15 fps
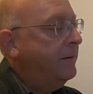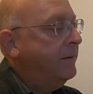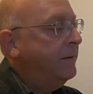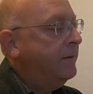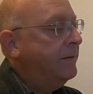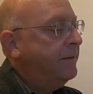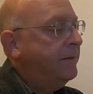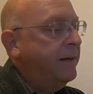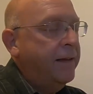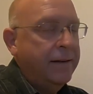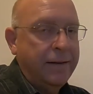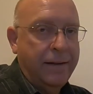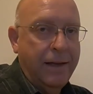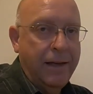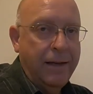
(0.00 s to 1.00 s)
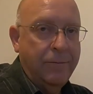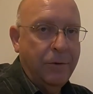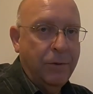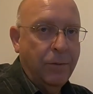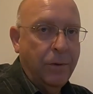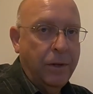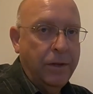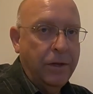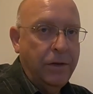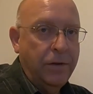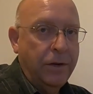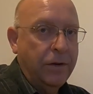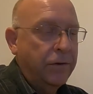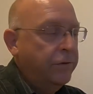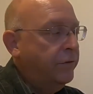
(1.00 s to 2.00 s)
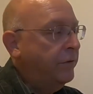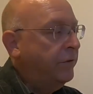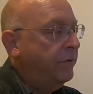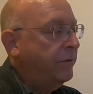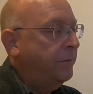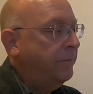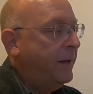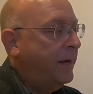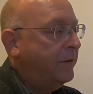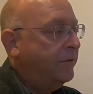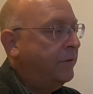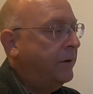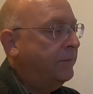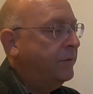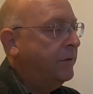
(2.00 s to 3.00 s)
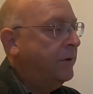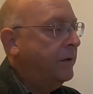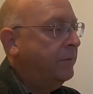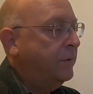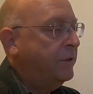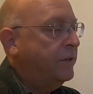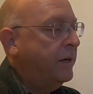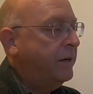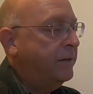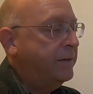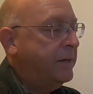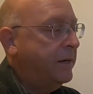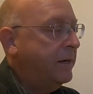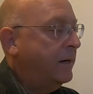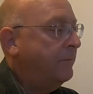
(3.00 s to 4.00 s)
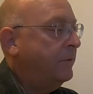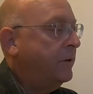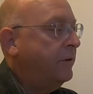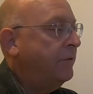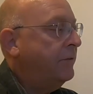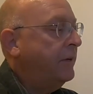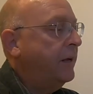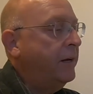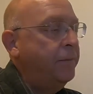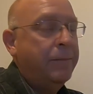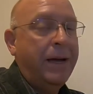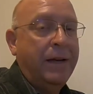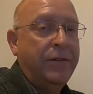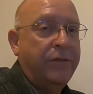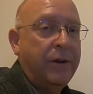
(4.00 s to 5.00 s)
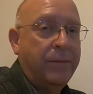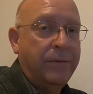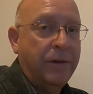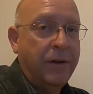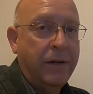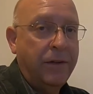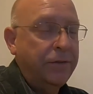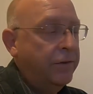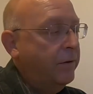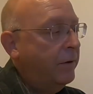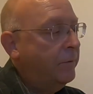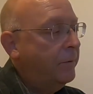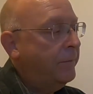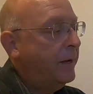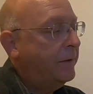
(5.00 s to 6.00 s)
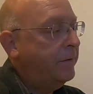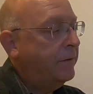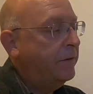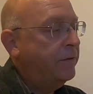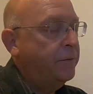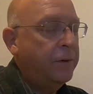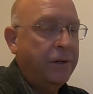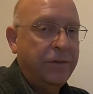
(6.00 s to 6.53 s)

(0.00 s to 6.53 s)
This set came with one that you can also use the back straps on, which I decided I'm not using any back straps on it, so I went back to this one.